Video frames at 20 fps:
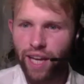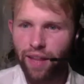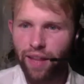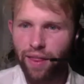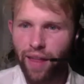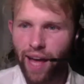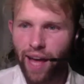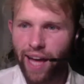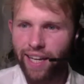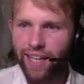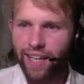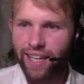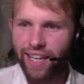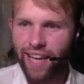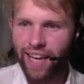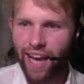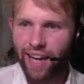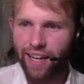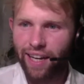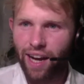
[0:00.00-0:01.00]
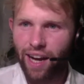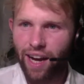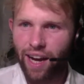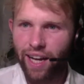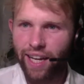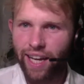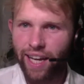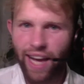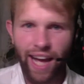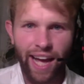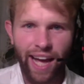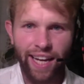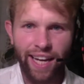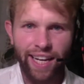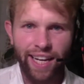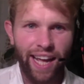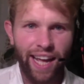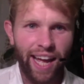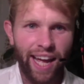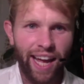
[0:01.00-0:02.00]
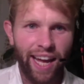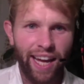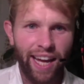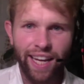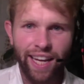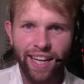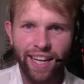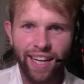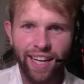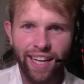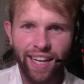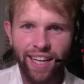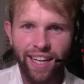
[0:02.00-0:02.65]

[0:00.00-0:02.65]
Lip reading: that Ken and I had a